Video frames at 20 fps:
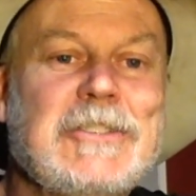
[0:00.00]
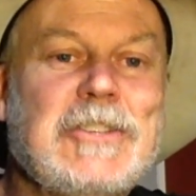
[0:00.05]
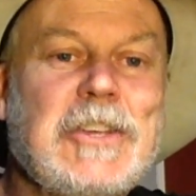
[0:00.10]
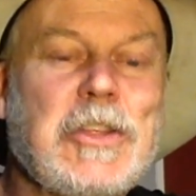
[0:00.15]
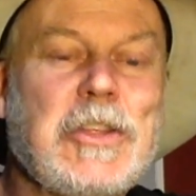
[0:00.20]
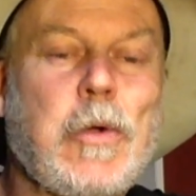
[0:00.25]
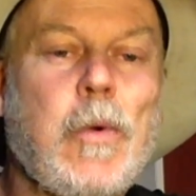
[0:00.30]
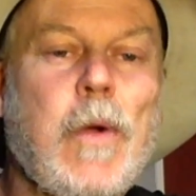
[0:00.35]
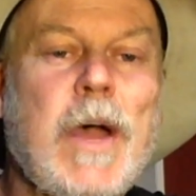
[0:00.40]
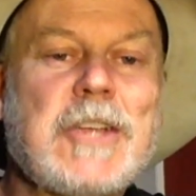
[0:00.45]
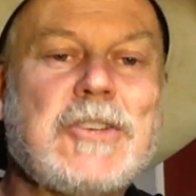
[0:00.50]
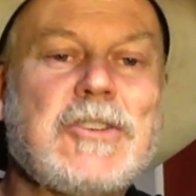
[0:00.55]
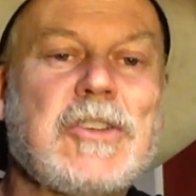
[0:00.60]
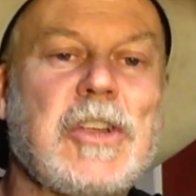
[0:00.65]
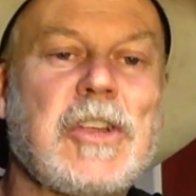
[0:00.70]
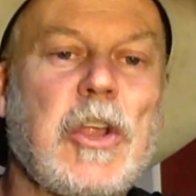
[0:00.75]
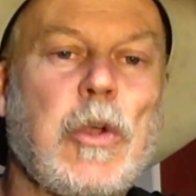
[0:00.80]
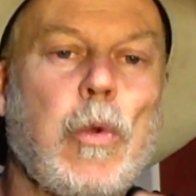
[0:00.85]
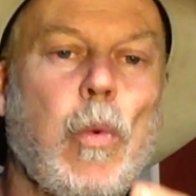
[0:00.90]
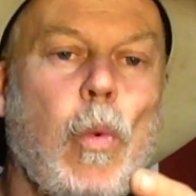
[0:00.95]
See, the
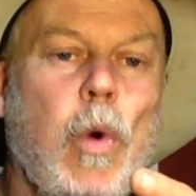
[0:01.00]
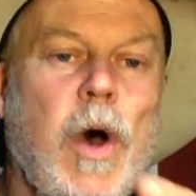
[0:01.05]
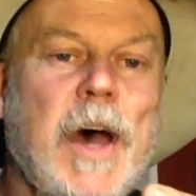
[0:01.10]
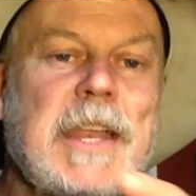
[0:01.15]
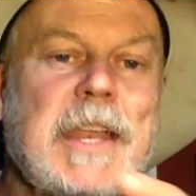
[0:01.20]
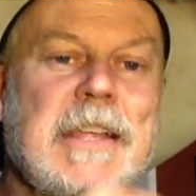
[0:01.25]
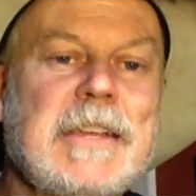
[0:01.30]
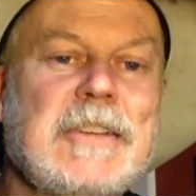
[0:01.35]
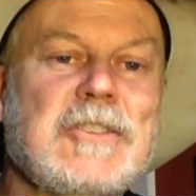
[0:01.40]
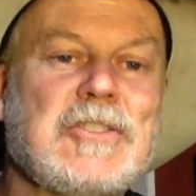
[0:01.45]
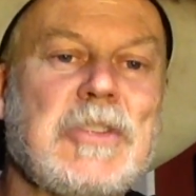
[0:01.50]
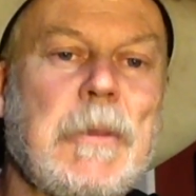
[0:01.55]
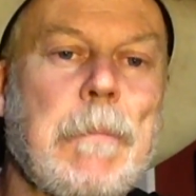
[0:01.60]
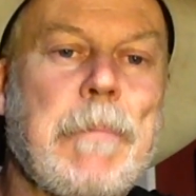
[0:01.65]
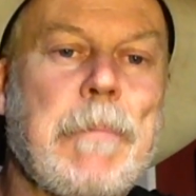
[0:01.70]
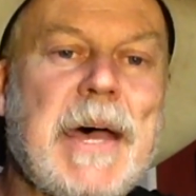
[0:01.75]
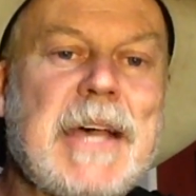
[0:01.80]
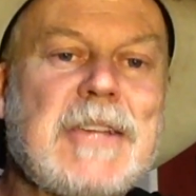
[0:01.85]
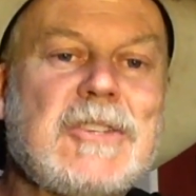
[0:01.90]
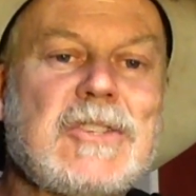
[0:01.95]
question on what is
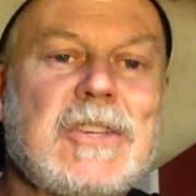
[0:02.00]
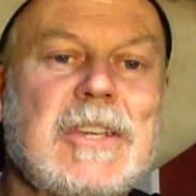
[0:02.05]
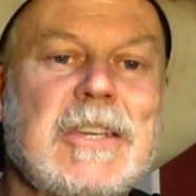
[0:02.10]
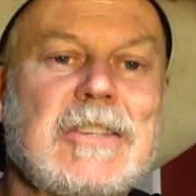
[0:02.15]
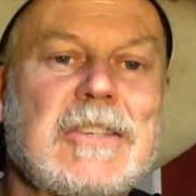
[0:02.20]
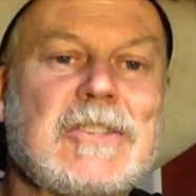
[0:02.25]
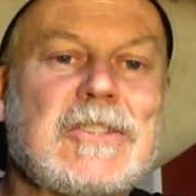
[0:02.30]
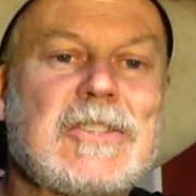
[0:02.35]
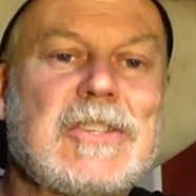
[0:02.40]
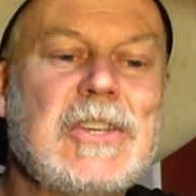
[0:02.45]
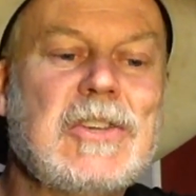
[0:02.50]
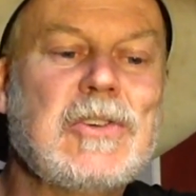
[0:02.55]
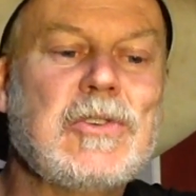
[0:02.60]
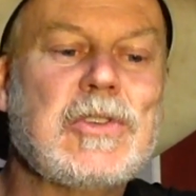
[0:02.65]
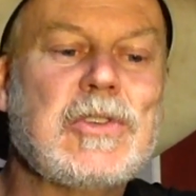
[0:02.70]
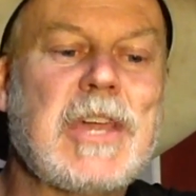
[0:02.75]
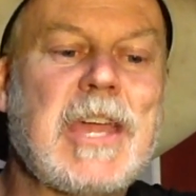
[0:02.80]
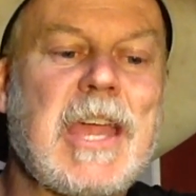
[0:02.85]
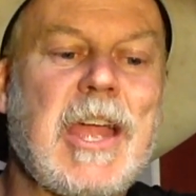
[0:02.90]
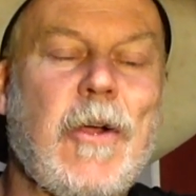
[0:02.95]
the best
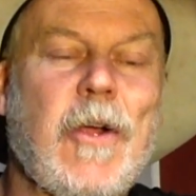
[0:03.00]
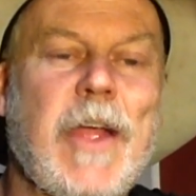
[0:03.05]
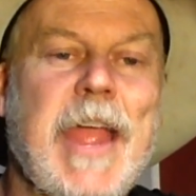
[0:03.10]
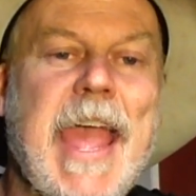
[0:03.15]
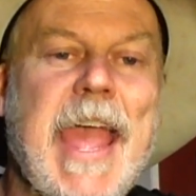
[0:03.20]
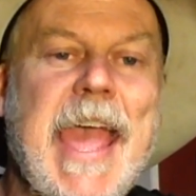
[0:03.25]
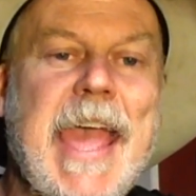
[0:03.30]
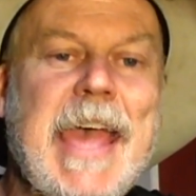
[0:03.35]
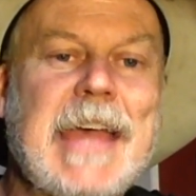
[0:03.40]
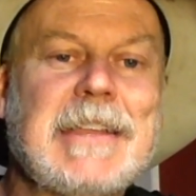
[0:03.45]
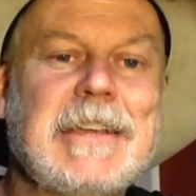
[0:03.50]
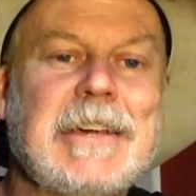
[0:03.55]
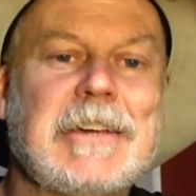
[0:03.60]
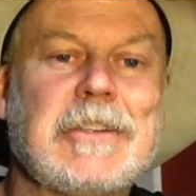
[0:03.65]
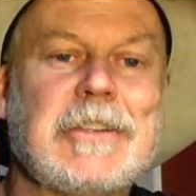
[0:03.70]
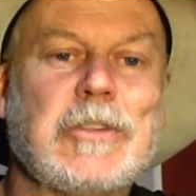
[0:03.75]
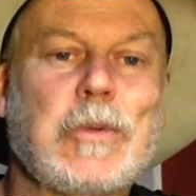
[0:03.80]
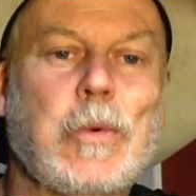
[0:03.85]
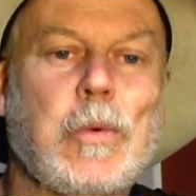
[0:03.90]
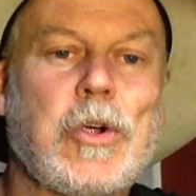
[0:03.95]
concealed carry
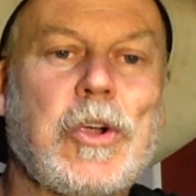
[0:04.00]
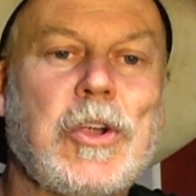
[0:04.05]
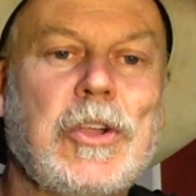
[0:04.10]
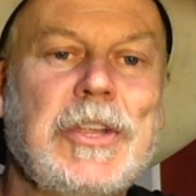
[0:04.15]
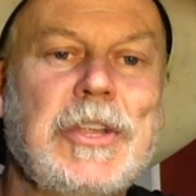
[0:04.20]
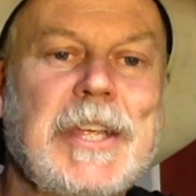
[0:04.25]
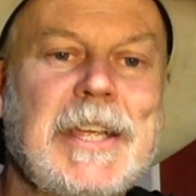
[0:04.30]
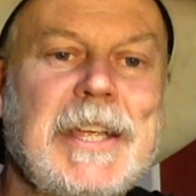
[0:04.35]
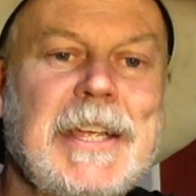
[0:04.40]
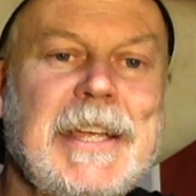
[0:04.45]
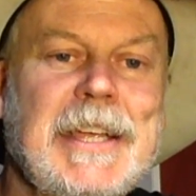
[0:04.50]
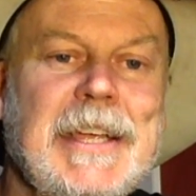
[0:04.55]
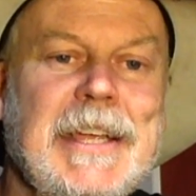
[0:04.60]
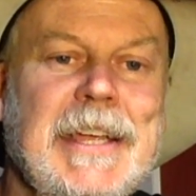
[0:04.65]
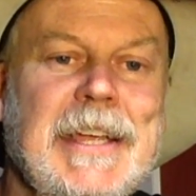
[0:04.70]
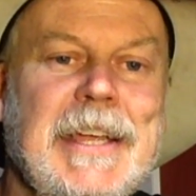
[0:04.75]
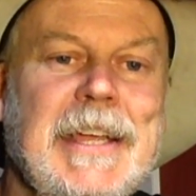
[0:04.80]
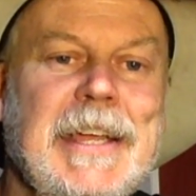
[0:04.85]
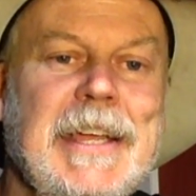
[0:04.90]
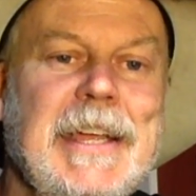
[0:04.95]
handgun in the world
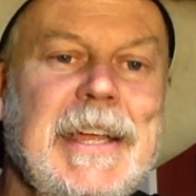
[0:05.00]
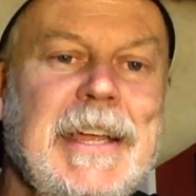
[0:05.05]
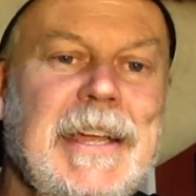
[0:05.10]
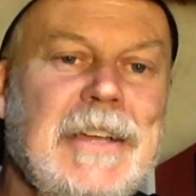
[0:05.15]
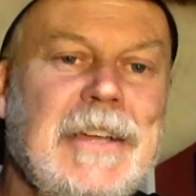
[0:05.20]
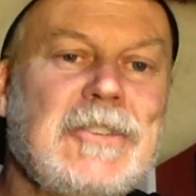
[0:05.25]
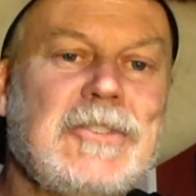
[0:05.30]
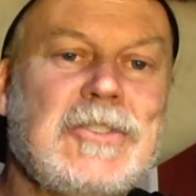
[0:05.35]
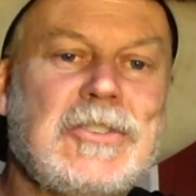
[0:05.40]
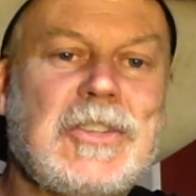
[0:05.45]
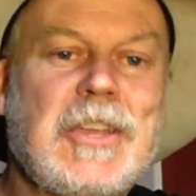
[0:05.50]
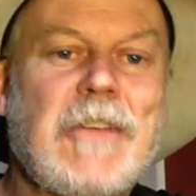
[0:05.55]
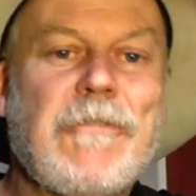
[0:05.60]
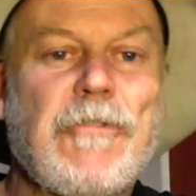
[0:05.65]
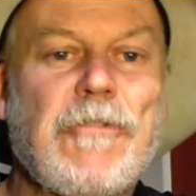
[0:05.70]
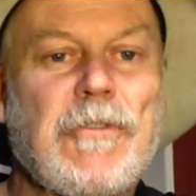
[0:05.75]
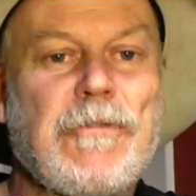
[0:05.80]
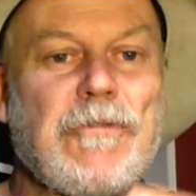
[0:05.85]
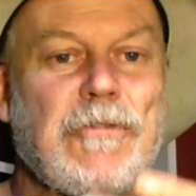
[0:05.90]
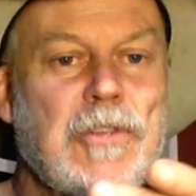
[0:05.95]
is
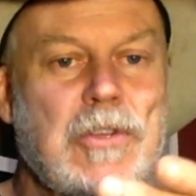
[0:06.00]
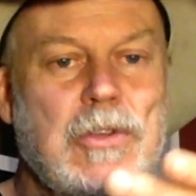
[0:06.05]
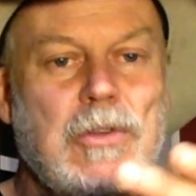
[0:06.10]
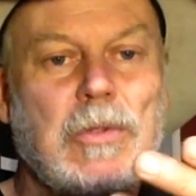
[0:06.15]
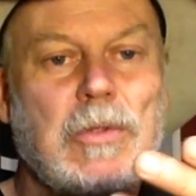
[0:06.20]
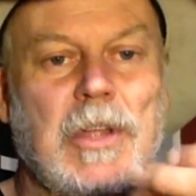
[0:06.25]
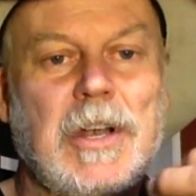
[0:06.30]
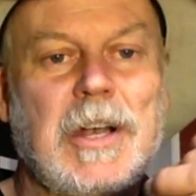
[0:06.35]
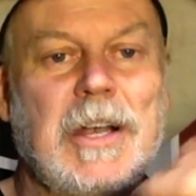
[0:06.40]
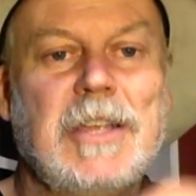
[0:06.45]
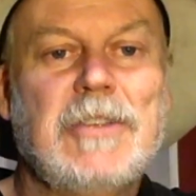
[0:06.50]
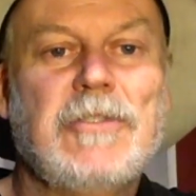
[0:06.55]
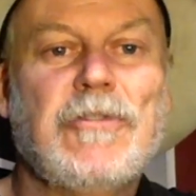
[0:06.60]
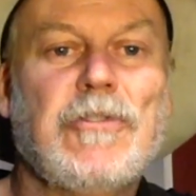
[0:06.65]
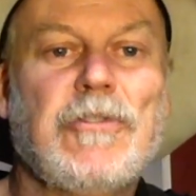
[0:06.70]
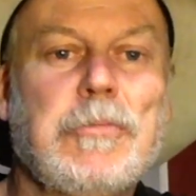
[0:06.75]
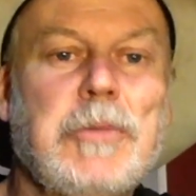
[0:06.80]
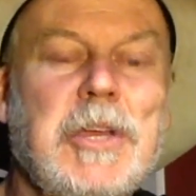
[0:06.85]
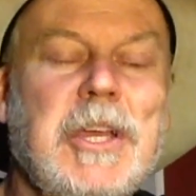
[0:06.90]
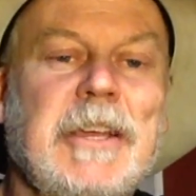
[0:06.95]
different for you than it
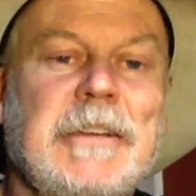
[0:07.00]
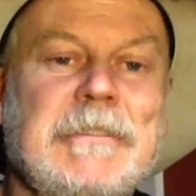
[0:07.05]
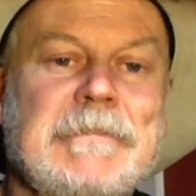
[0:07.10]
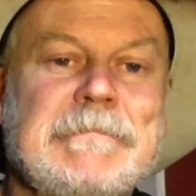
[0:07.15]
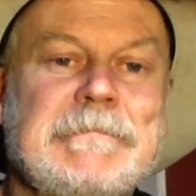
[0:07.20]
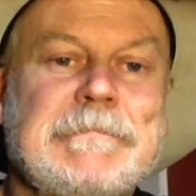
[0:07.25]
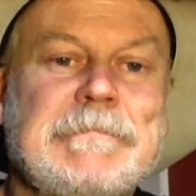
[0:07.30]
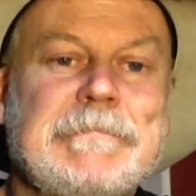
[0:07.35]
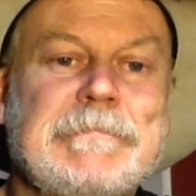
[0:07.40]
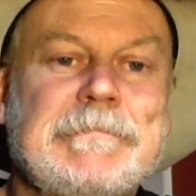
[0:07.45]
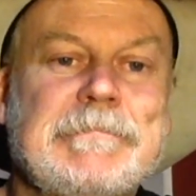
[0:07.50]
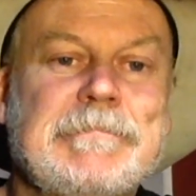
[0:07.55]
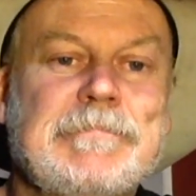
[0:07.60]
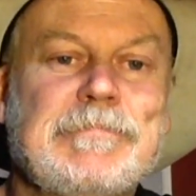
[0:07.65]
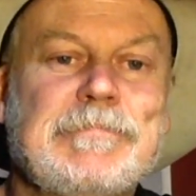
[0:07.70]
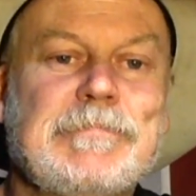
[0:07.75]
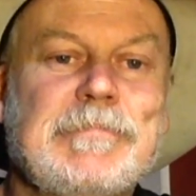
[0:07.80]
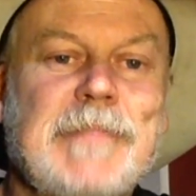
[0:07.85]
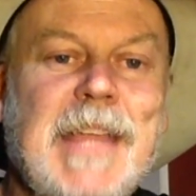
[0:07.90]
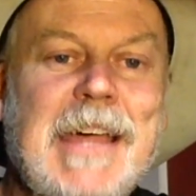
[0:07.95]
is for me.
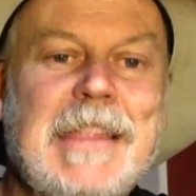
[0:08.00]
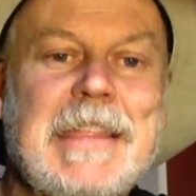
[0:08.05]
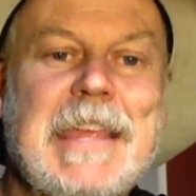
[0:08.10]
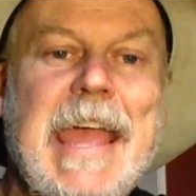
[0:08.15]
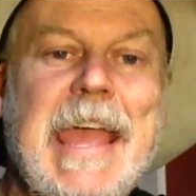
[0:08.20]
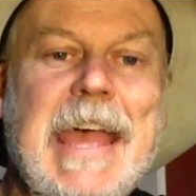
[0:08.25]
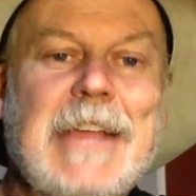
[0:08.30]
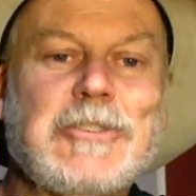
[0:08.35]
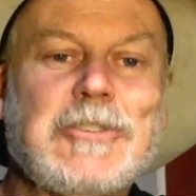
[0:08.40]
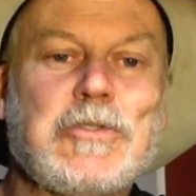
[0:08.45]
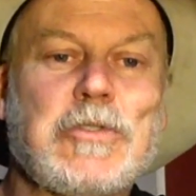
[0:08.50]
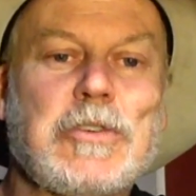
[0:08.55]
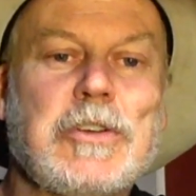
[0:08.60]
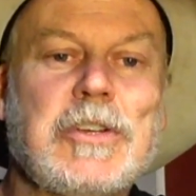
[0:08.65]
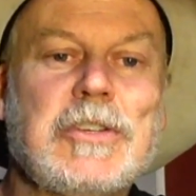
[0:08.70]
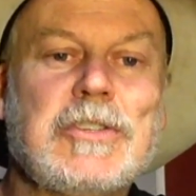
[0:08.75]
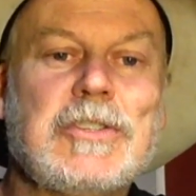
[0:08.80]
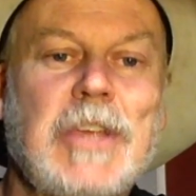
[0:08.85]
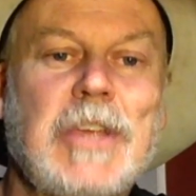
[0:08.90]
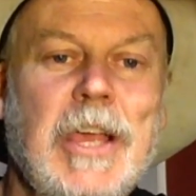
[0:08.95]
Yeah, the
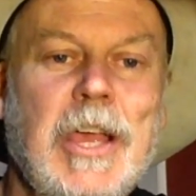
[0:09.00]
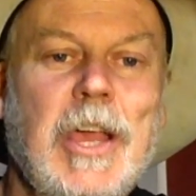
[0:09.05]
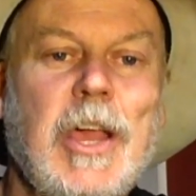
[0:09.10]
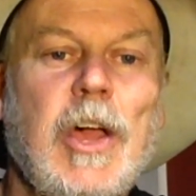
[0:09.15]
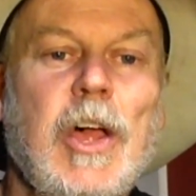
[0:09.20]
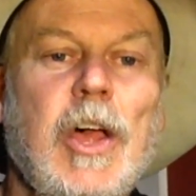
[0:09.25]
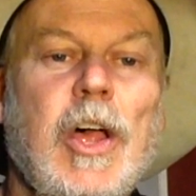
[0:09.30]
answer is